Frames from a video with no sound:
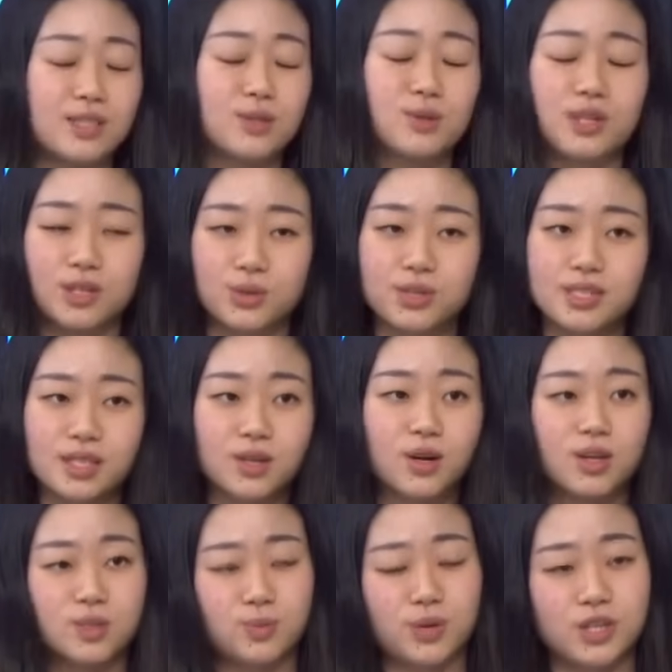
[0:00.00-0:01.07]
add to increasing
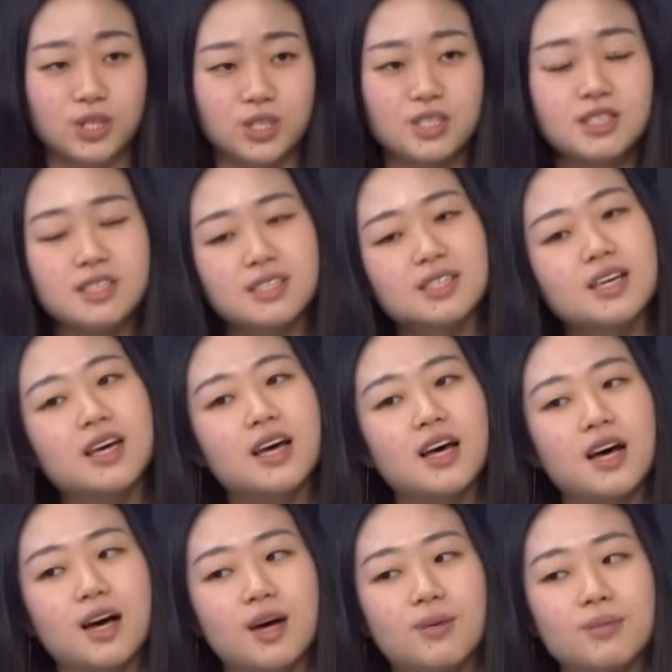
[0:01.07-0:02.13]
cost pressures,
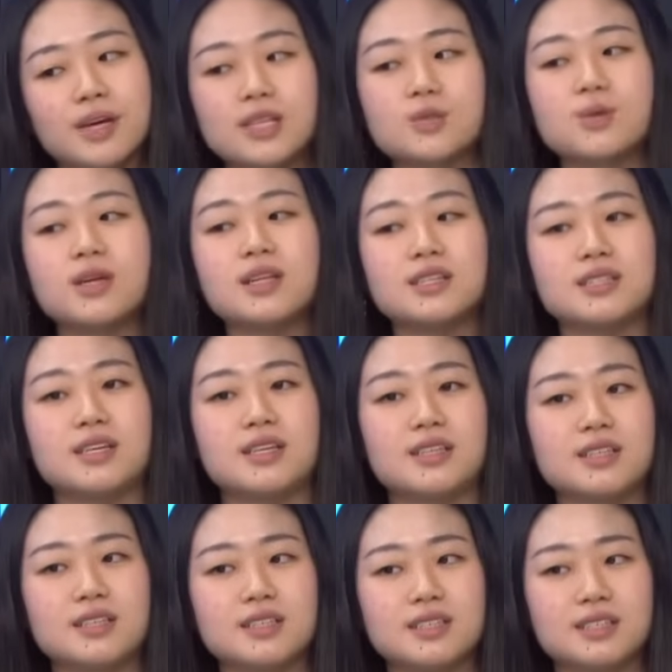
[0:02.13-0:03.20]
um, as well as
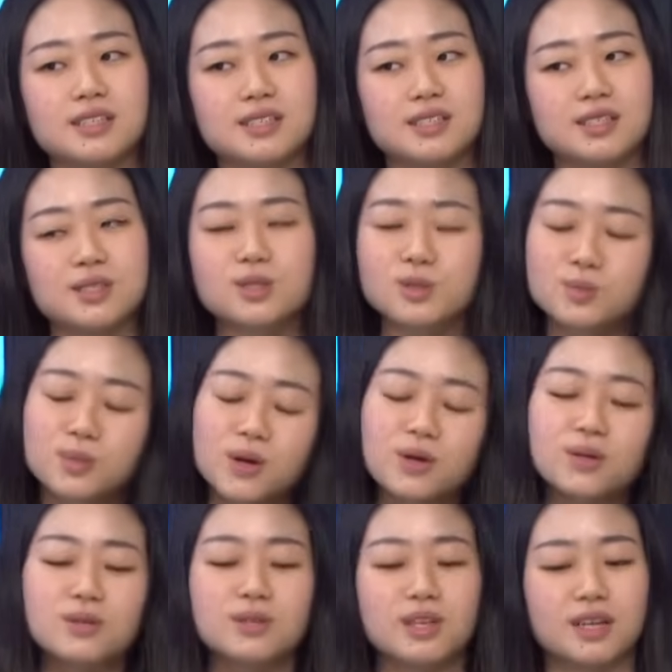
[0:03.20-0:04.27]
a
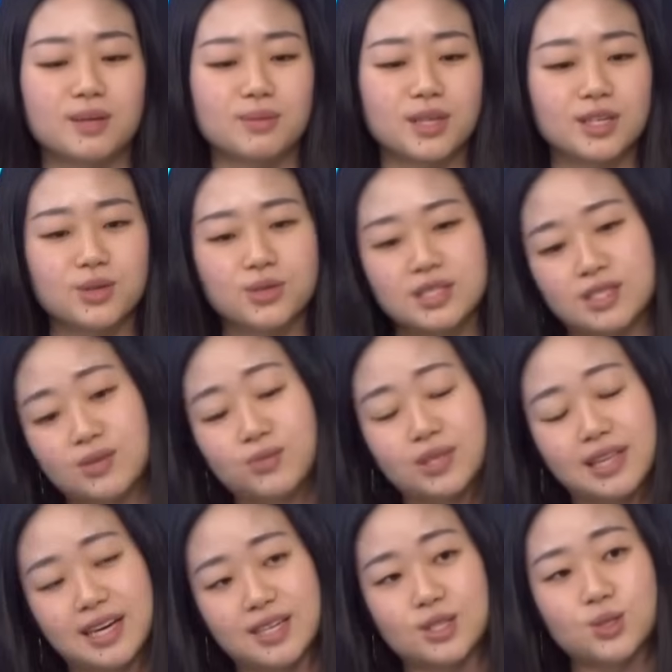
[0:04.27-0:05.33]
small um, increase in
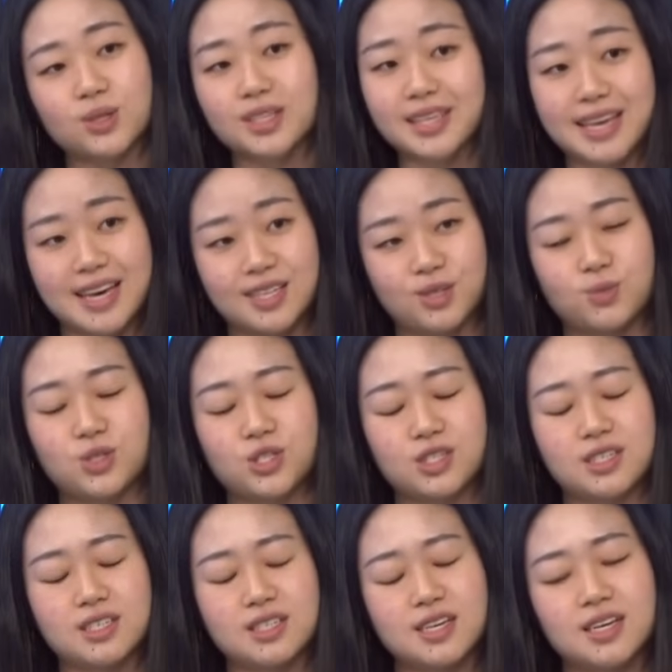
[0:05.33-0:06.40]
reliance on gas, which
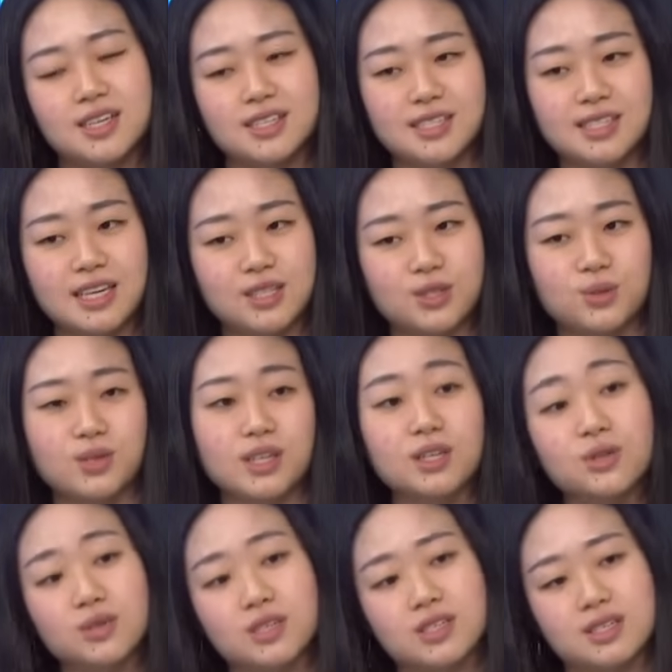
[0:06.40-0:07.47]
is set to
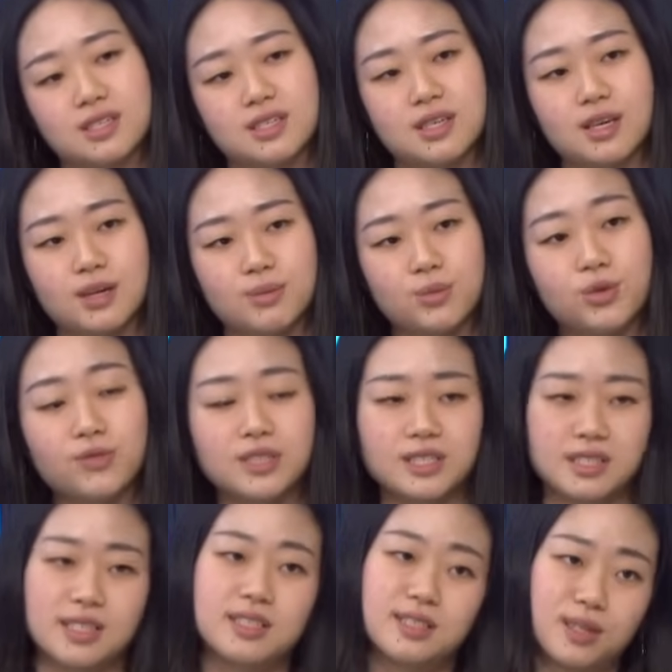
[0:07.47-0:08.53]
increase um, over the
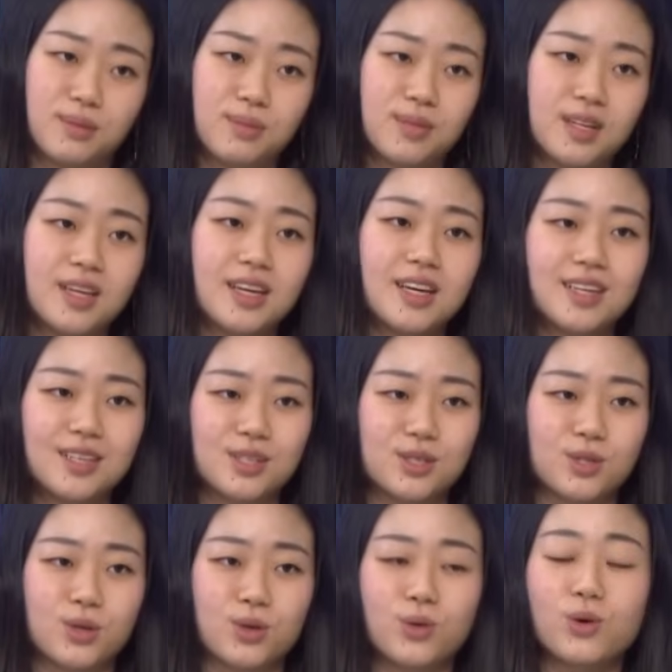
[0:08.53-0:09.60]
near term.
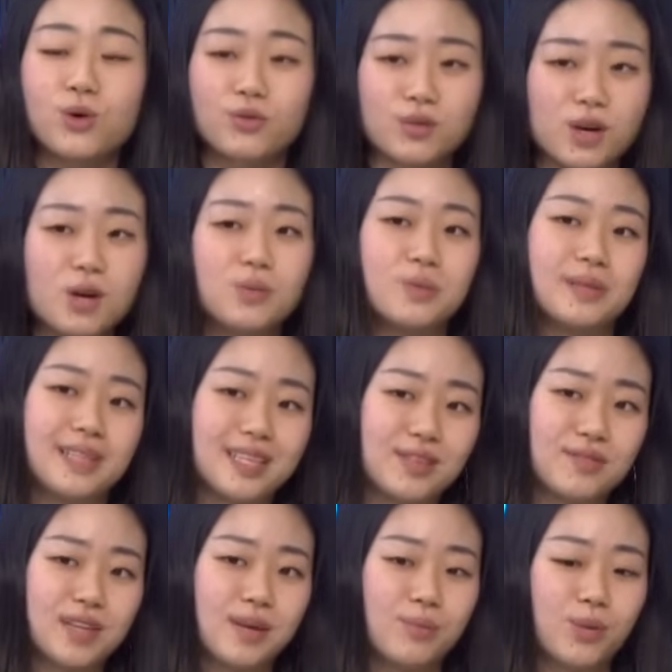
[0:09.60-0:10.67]
So overall, we
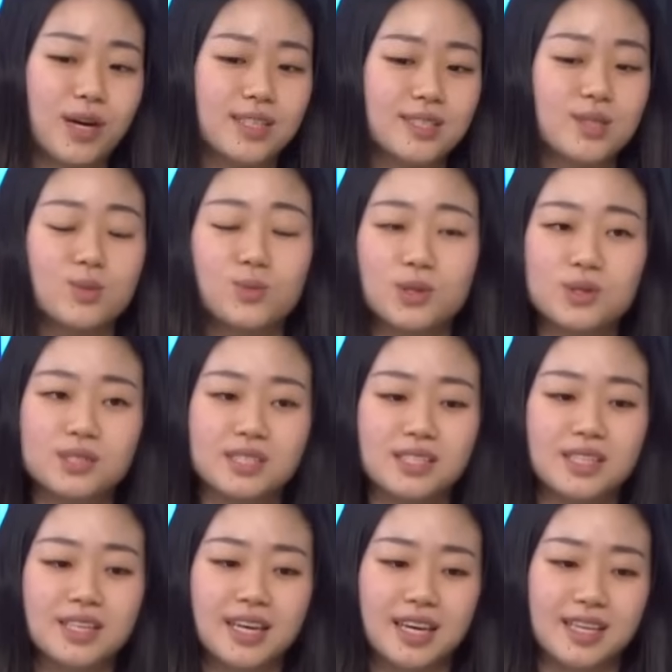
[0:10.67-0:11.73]
believe that prices will
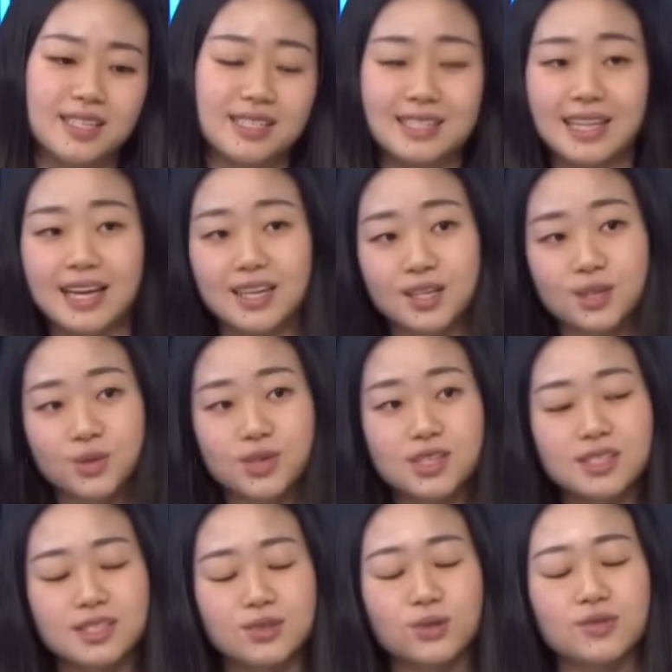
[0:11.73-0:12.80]
see a slight
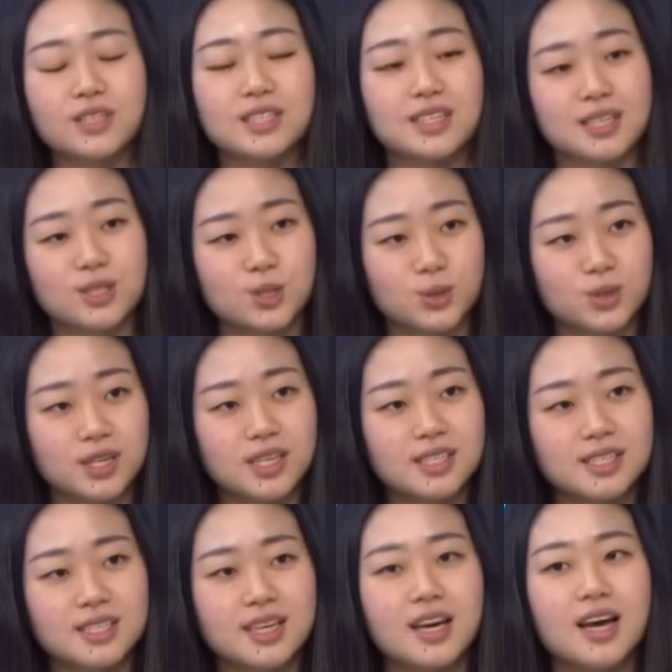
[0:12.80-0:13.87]
increase over the next two
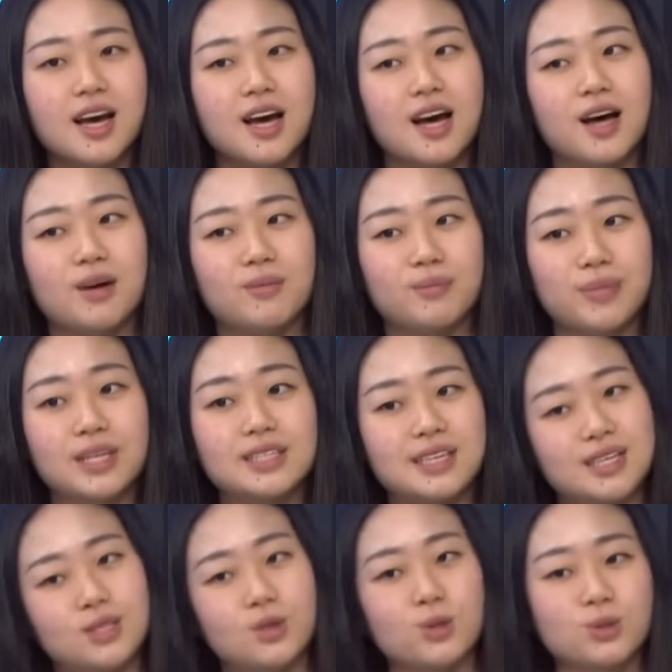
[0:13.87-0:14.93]
years, um, but
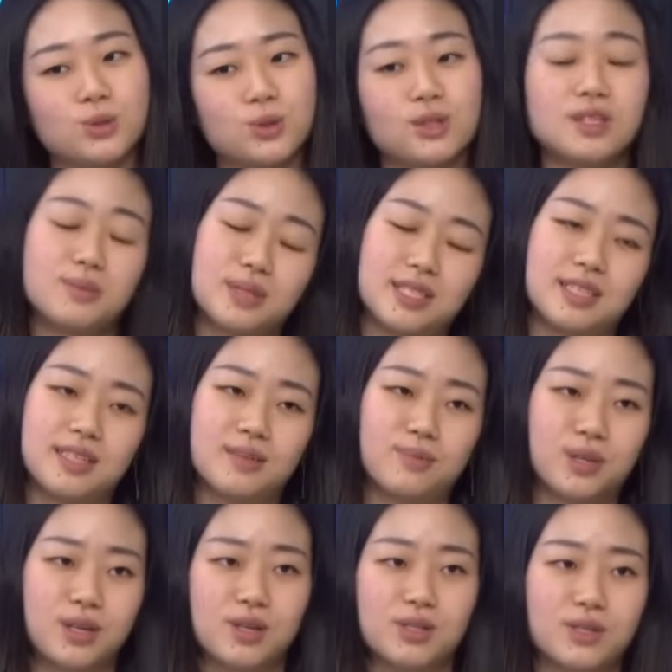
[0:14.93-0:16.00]
that's also limited
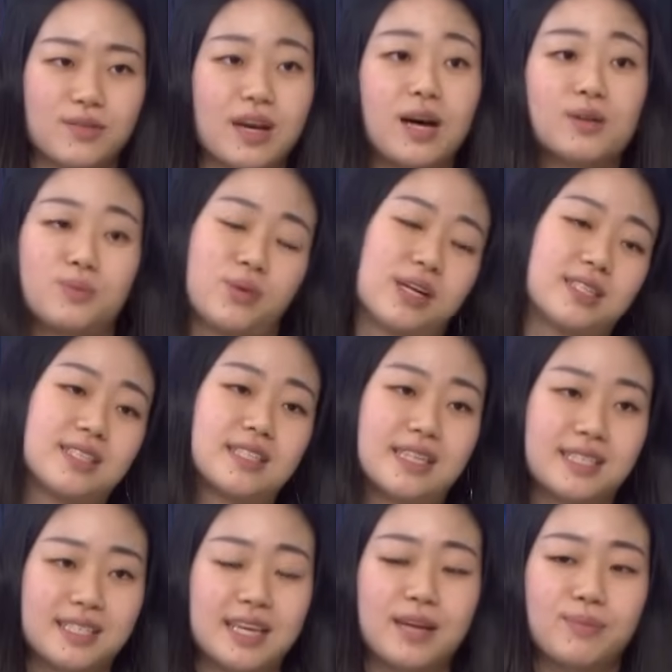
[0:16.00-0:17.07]
because of how prices are
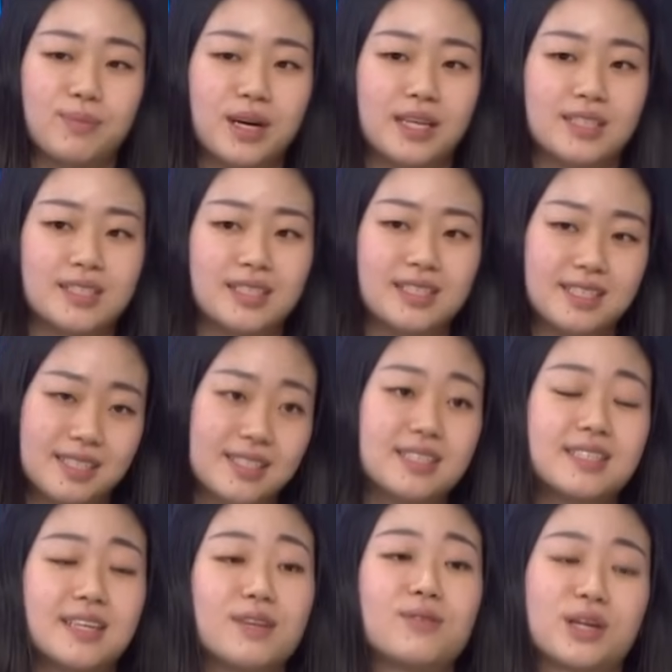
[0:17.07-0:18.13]
set by the
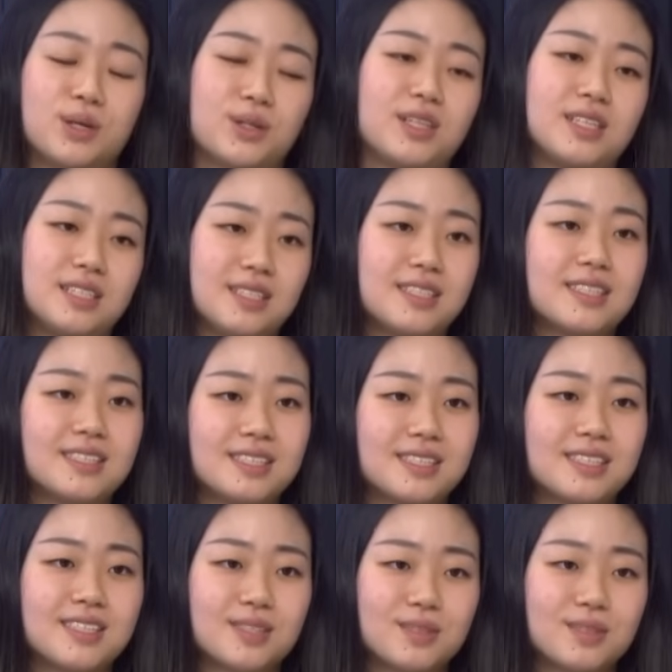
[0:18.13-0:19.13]
state regulators.